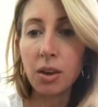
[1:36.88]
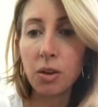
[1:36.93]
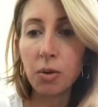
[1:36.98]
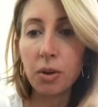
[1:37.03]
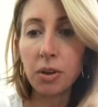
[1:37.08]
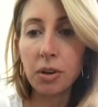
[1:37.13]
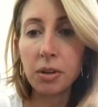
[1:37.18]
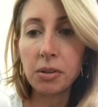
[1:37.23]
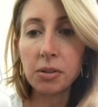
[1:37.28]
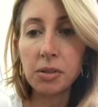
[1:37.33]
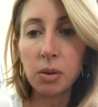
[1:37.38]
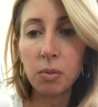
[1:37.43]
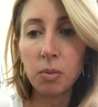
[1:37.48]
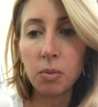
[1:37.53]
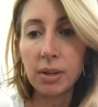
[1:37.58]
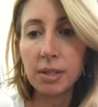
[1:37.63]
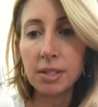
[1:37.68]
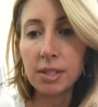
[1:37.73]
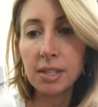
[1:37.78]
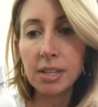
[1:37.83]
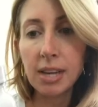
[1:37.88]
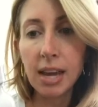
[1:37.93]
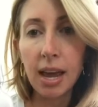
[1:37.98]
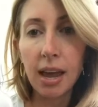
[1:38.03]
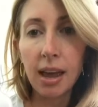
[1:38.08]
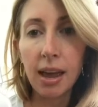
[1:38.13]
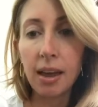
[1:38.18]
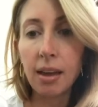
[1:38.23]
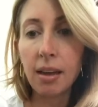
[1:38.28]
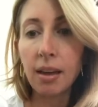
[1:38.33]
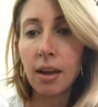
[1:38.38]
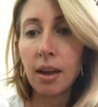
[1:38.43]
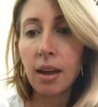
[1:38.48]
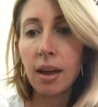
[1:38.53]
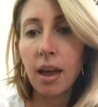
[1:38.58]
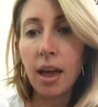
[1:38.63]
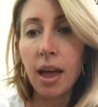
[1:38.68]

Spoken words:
and you can use it once a day,